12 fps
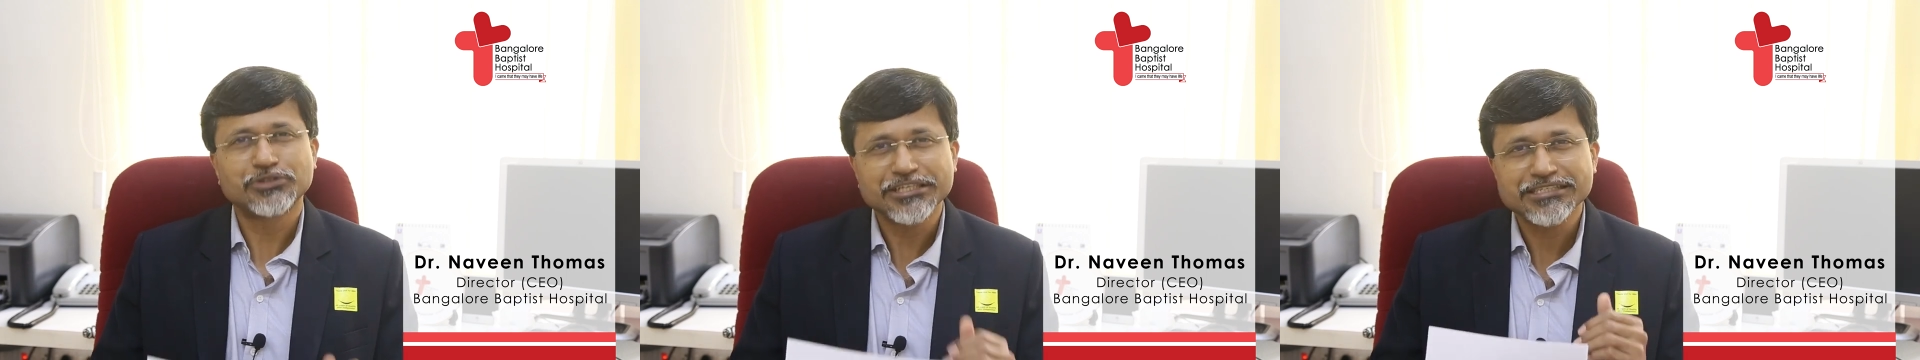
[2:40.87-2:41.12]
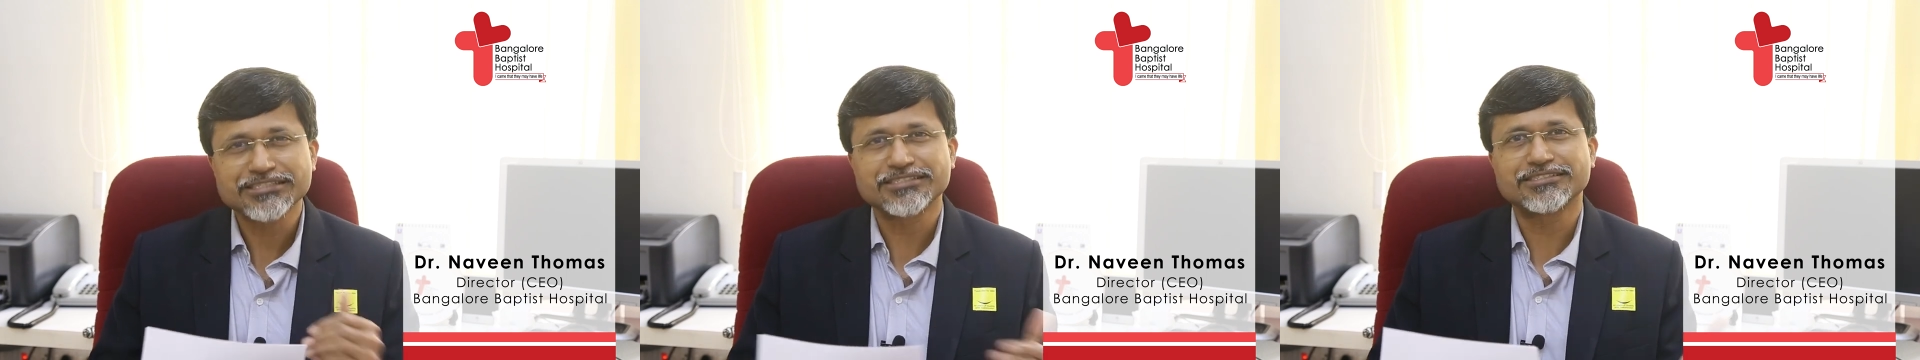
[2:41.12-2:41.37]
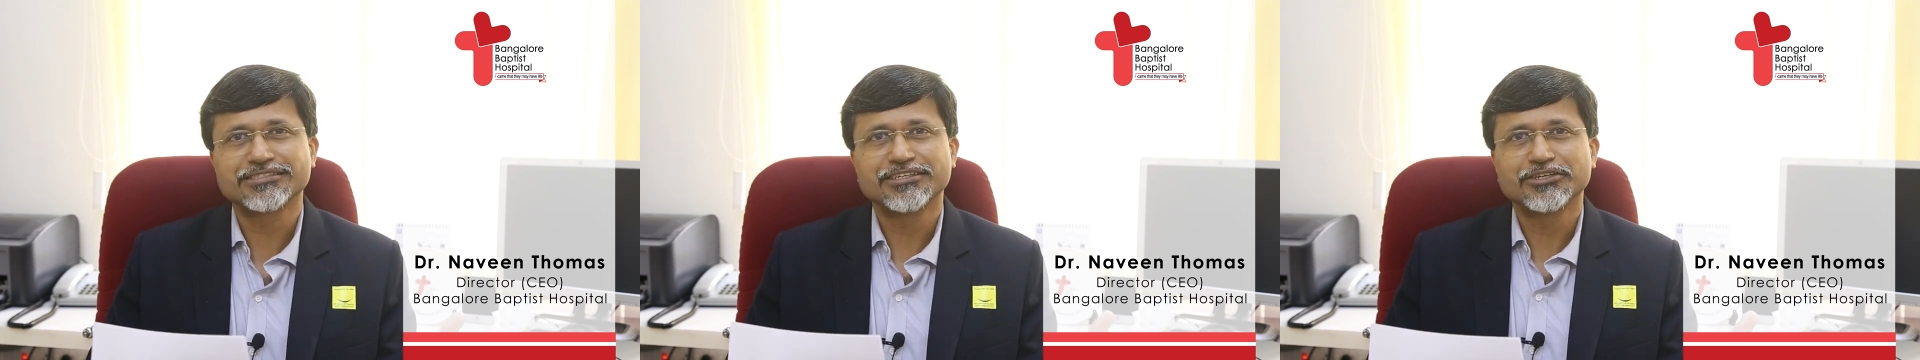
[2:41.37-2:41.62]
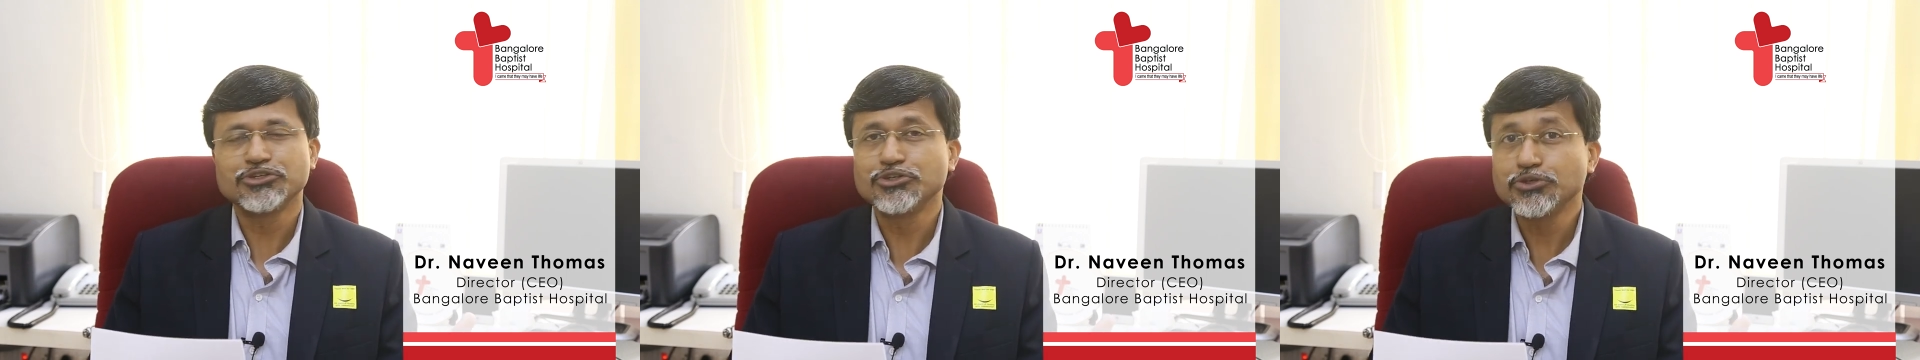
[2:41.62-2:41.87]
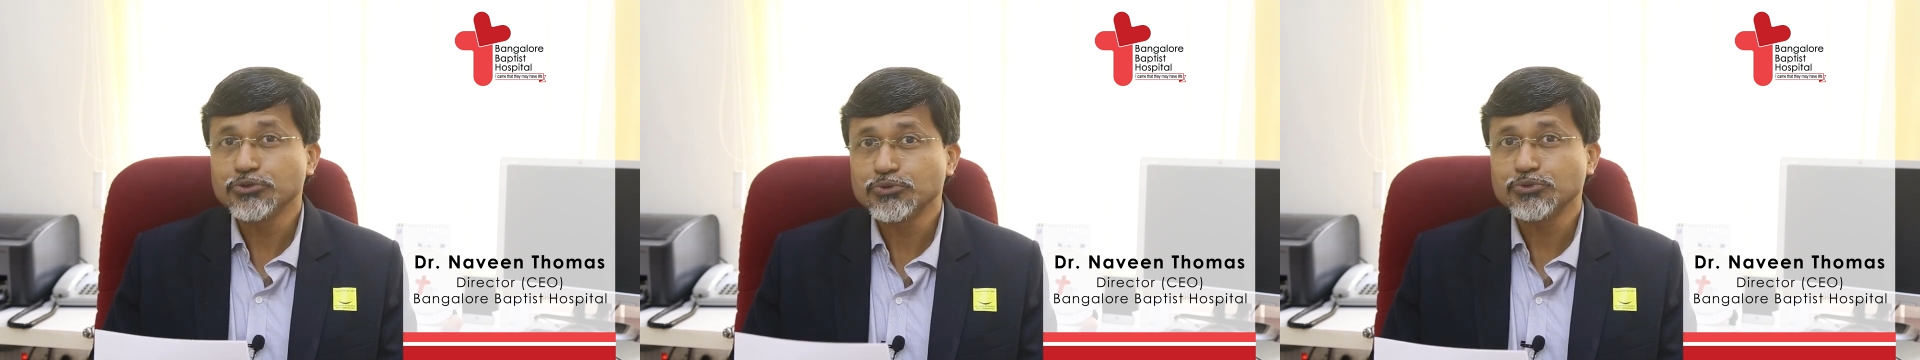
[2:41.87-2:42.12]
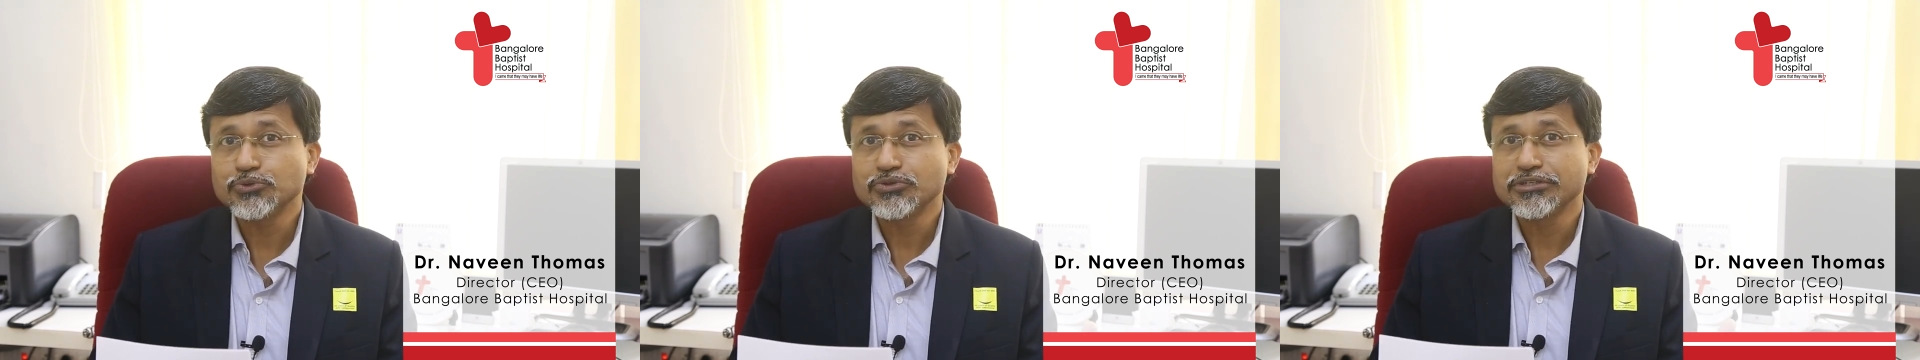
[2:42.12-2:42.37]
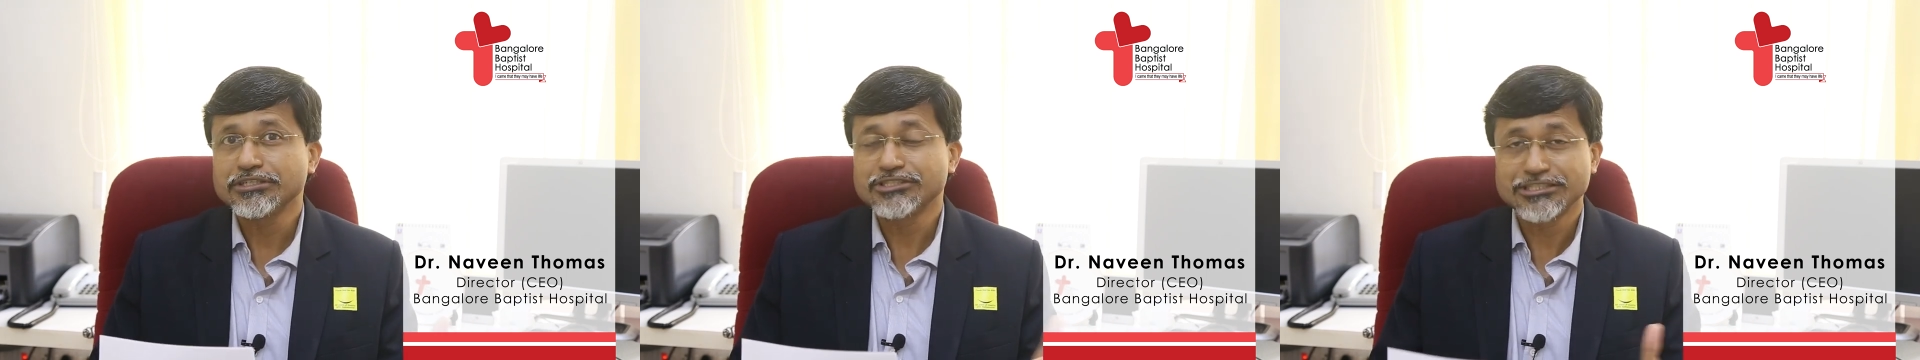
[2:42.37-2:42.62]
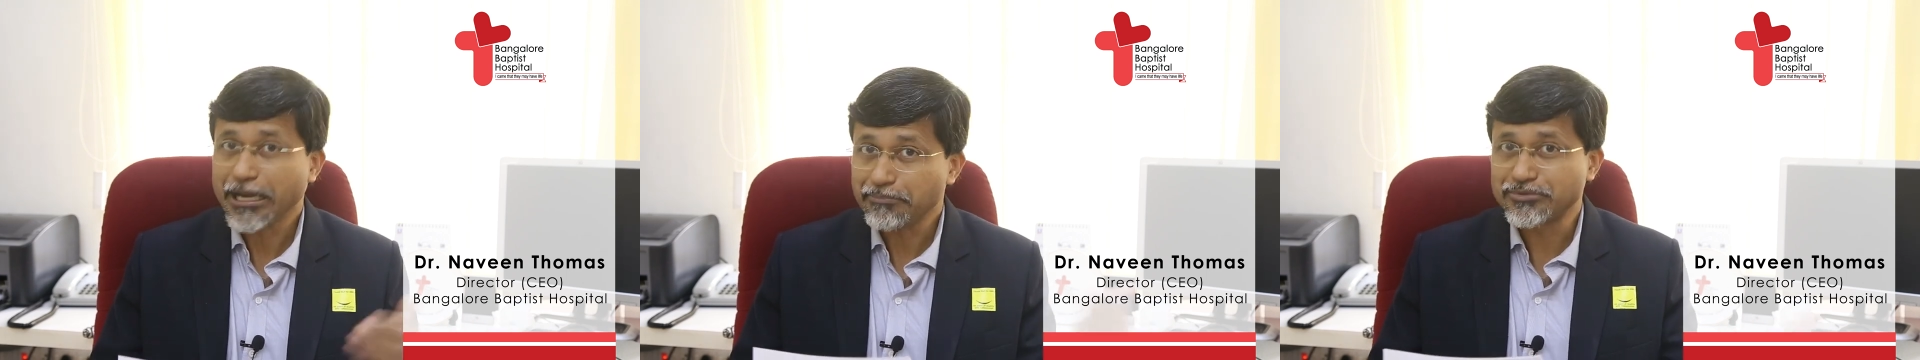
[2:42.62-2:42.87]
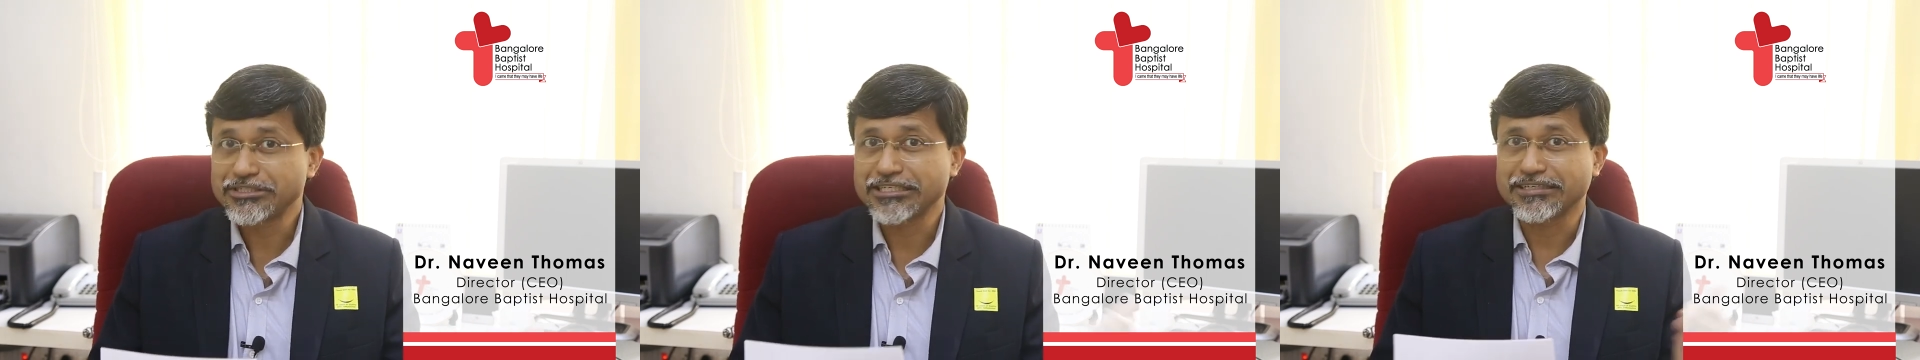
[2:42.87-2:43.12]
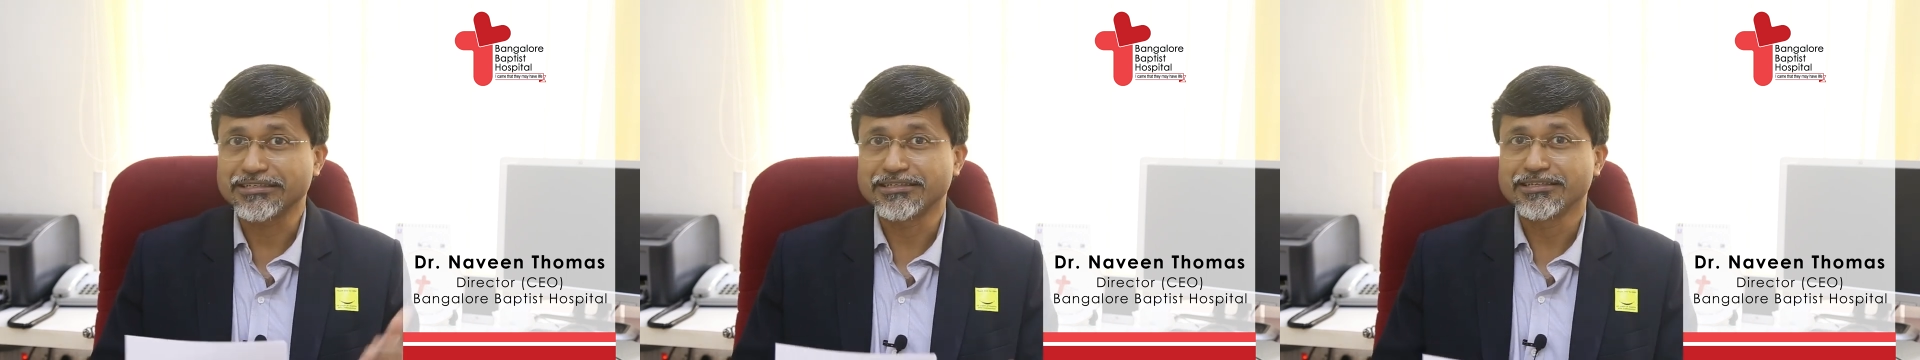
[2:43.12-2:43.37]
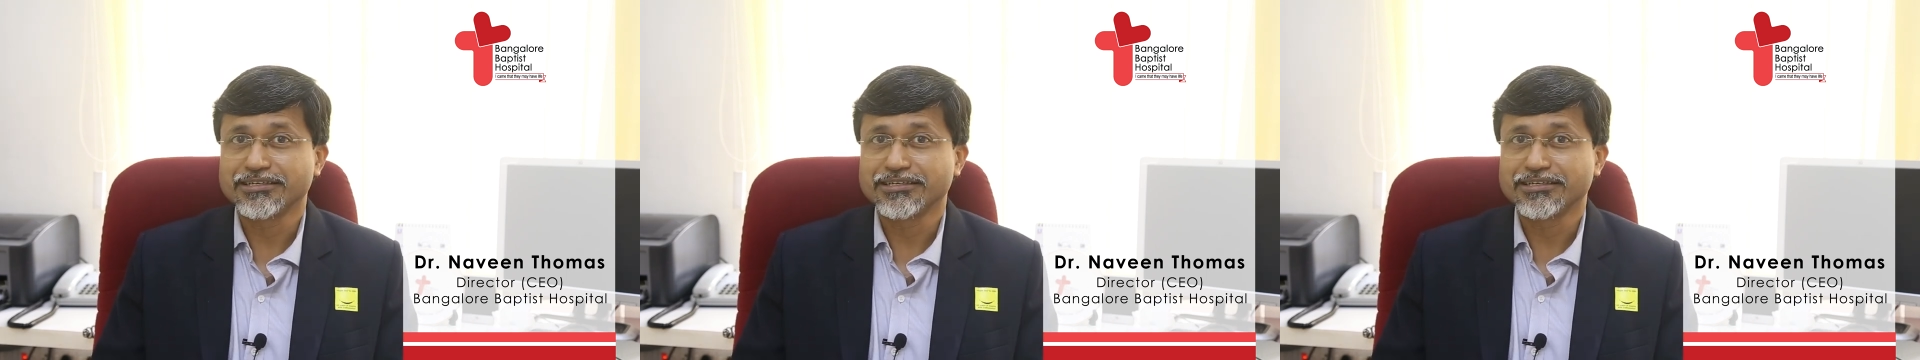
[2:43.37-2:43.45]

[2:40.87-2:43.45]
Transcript: this new chapter,